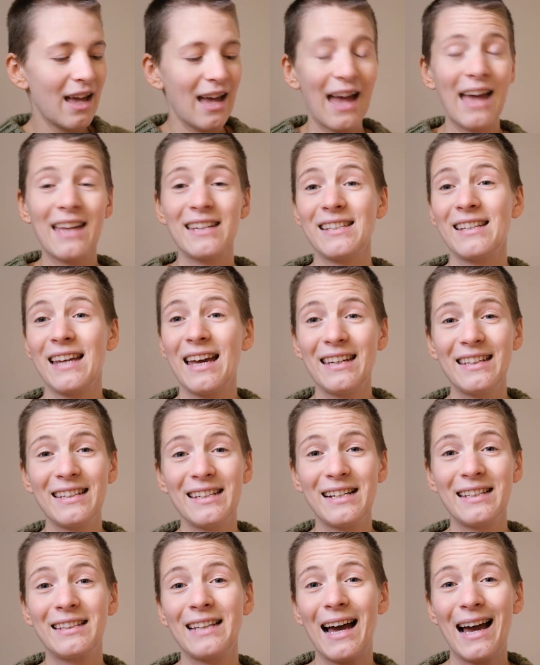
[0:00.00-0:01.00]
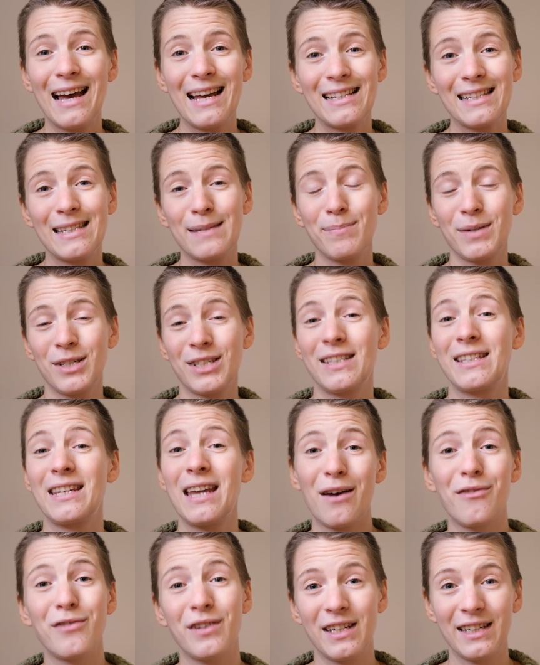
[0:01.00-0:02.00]
And then last, but
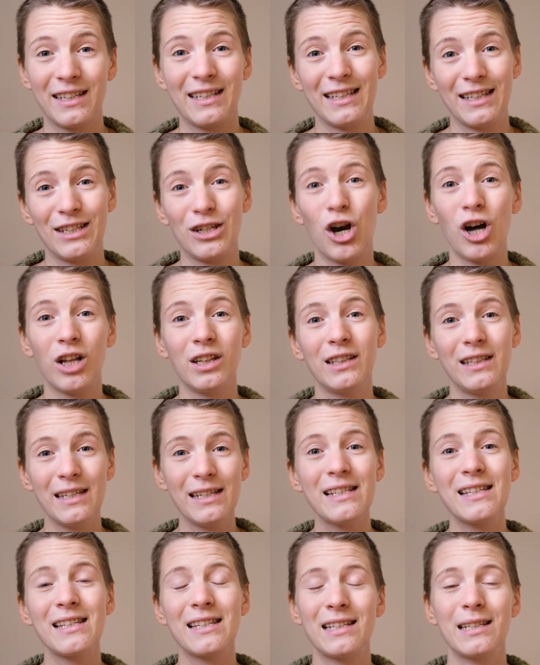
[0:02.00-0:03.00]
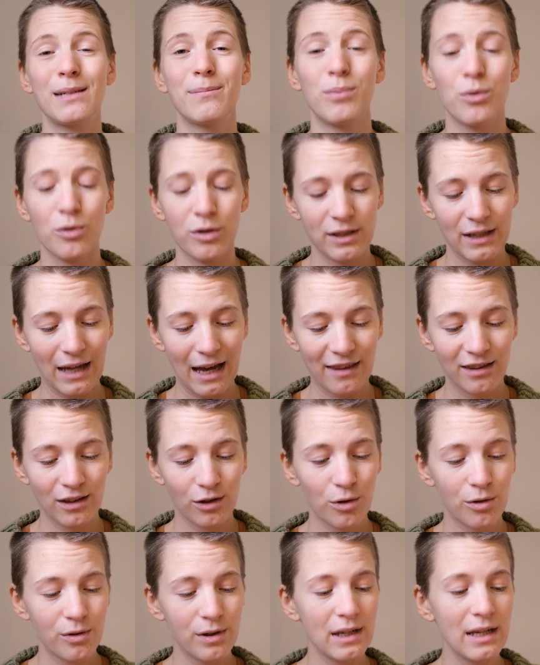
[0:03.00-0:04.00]
definitely not least, in the books
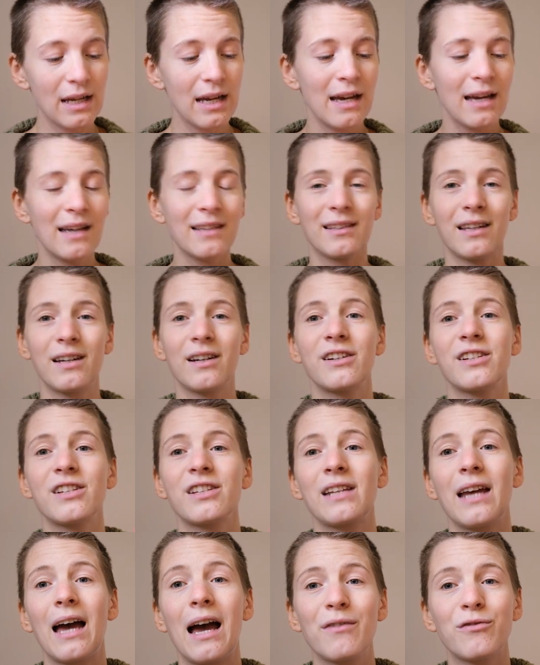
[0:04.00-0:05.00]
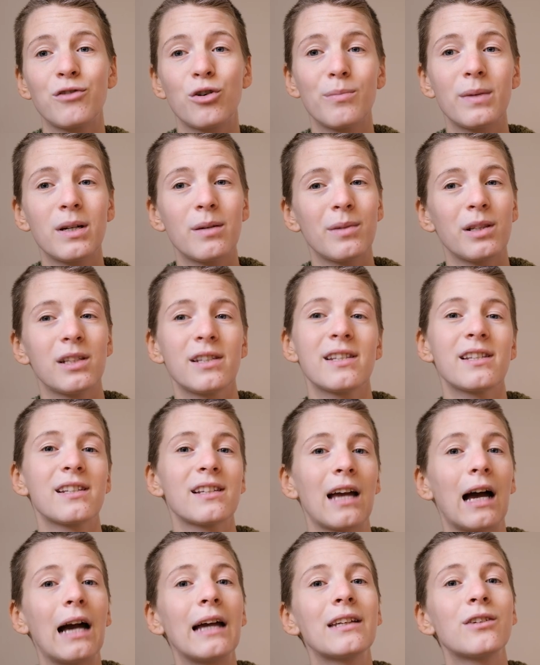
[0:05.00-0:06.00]
category, there's The Afro-Minimalist's
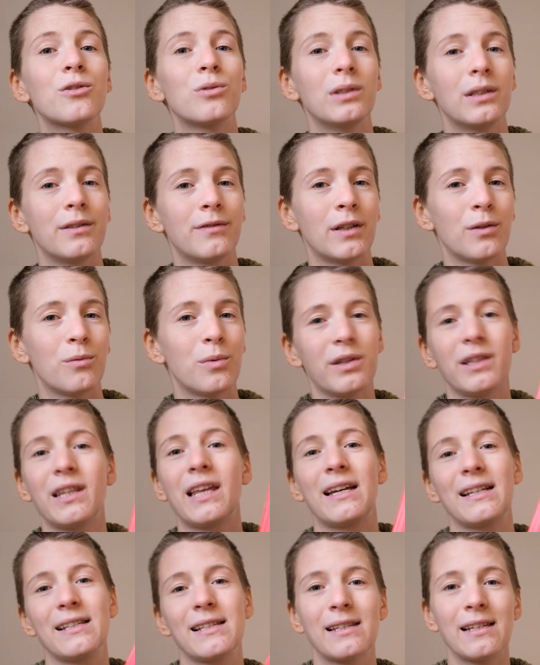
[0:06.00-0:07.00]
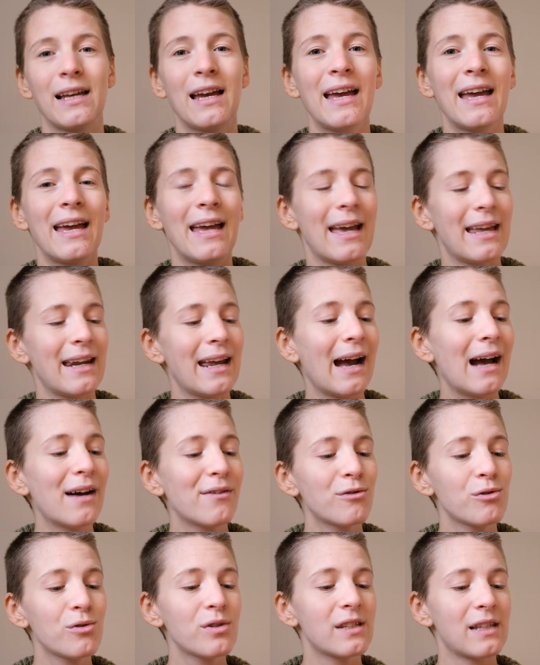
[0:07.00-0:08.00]
Guide to Living with Less. And I
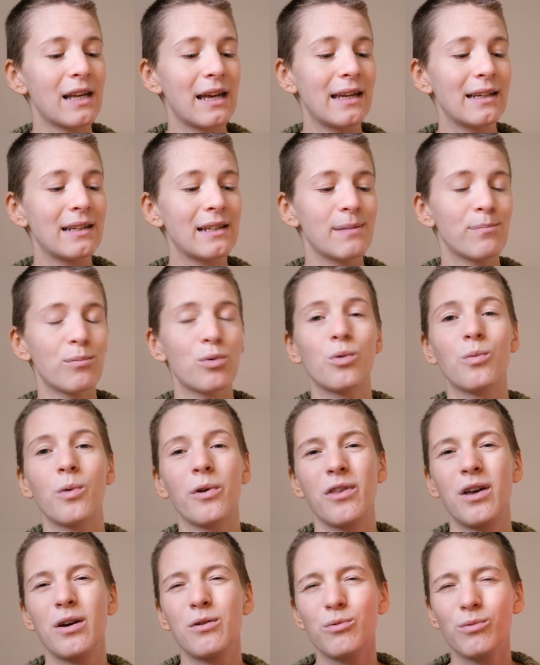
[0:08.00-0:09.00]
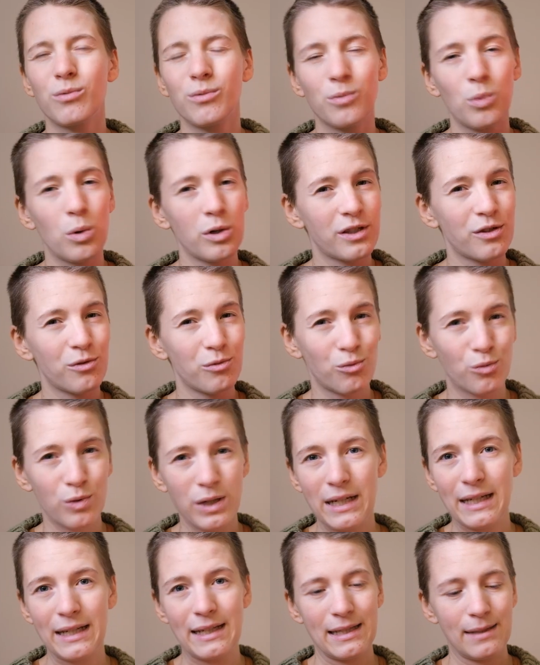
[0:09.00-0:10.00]
have to say, this book was
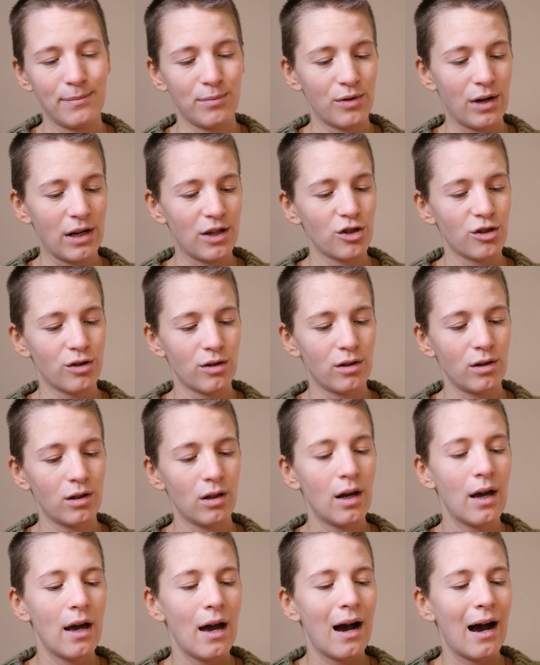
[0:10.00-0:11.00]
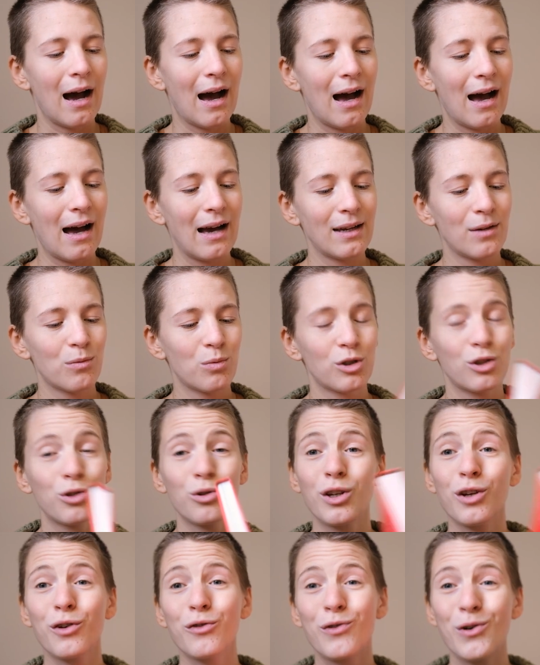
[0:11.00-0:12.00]
really inspirational. I was
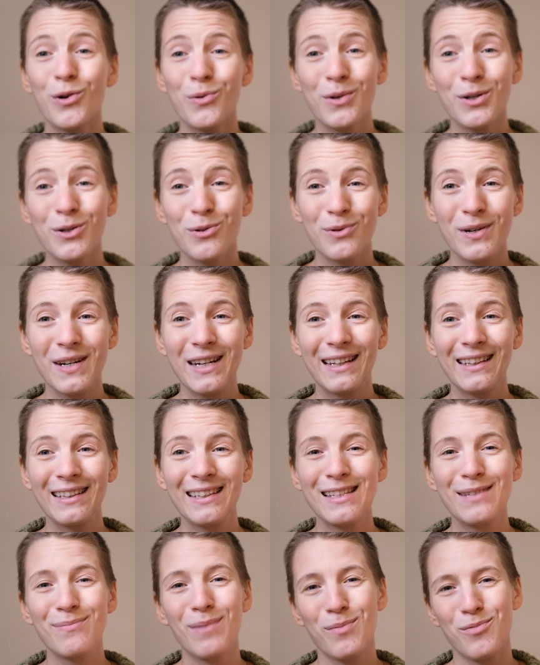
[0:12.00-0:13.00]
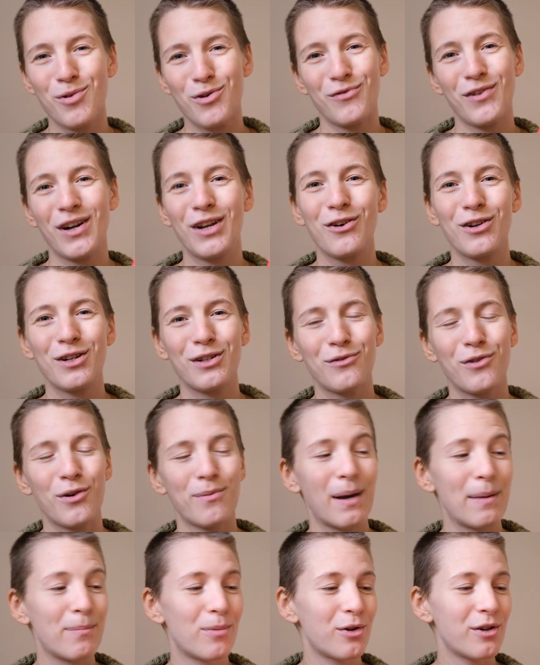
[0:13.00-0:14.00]
looking forward to reading this. My boyfriend got it for
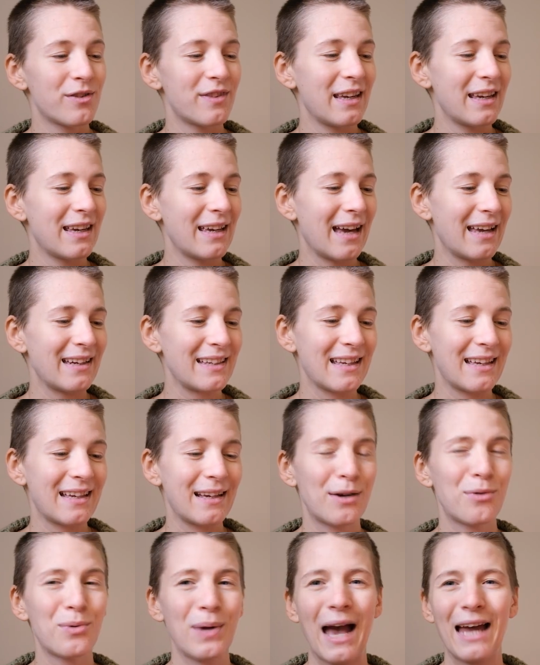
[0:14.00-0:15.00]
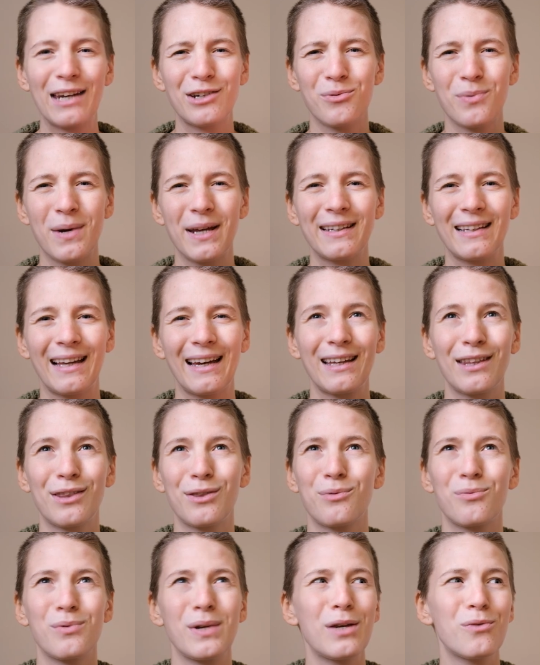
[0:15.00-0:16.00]
my birthday and we had to wait like
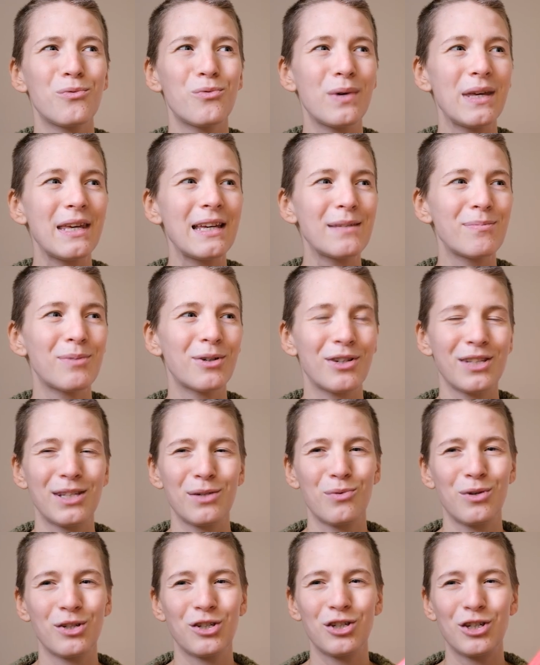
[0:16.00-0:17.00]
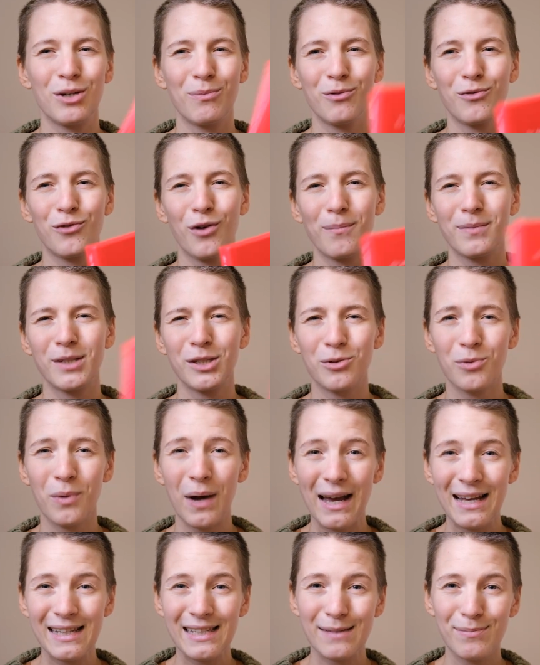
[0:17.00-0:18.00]
3 weeks because it was shipped from the
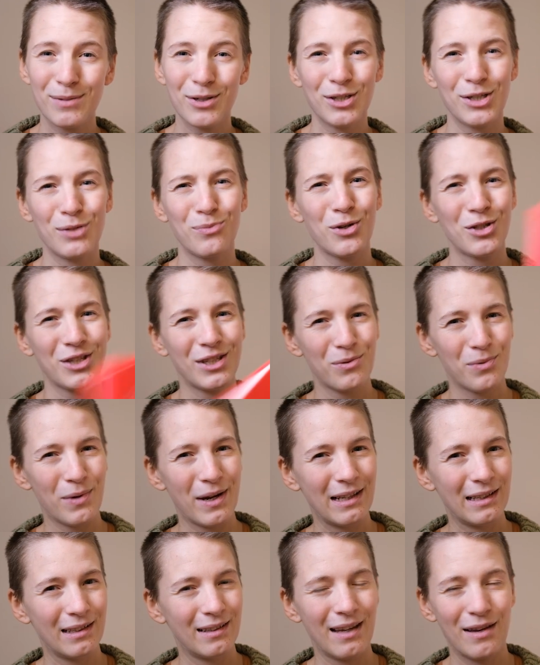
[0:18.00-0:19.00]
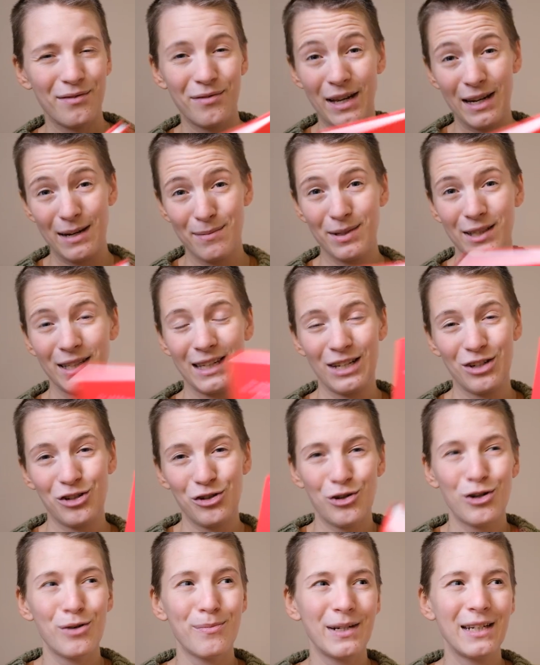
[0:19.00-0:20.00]
US, because it wasn't available in
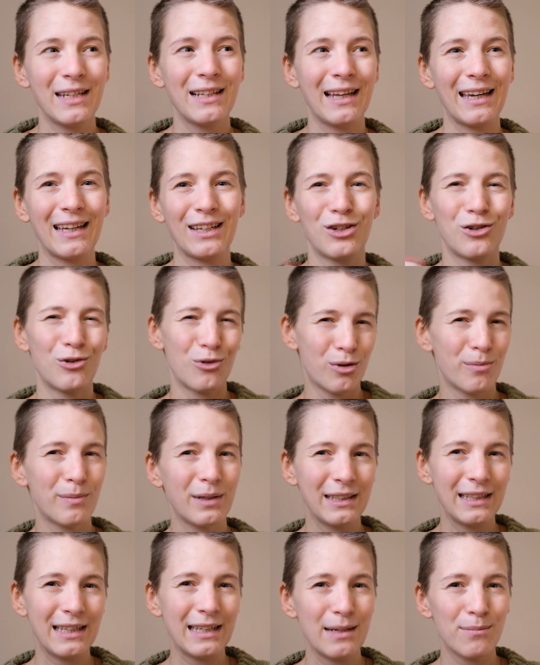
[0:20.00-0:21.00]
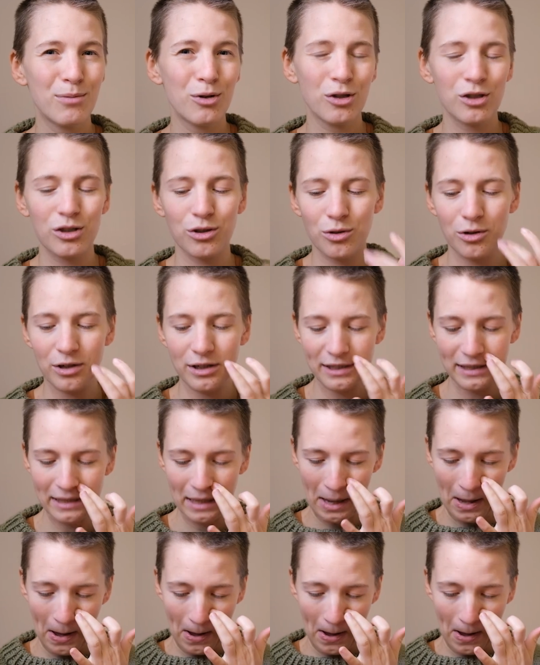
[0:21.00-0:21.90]
Germany like normally in the bookstores.